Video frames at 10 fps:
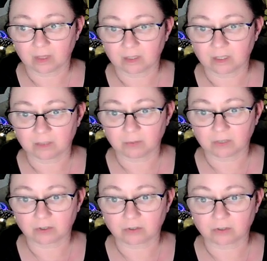These
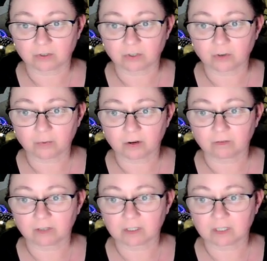pictures are so
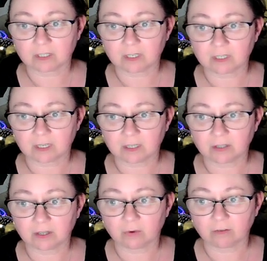perfect in detail
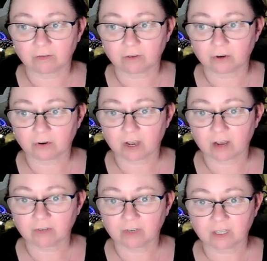that when
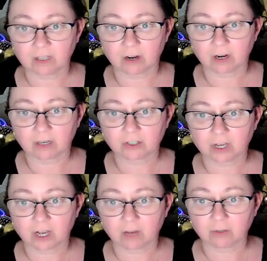photographed and enlarged,
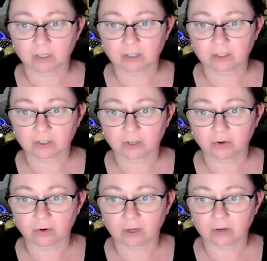objects no
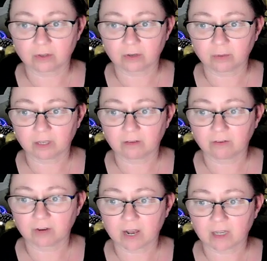greater than a blade of
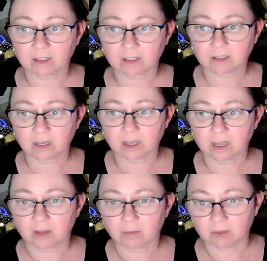grass
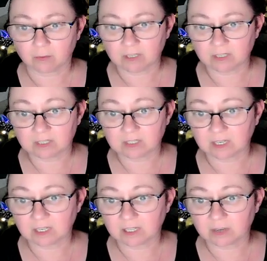may be
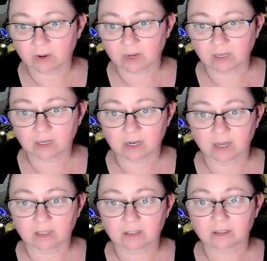distinctly
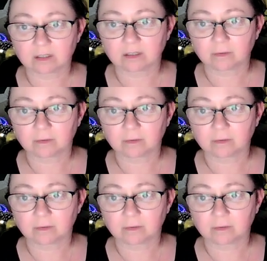recognized.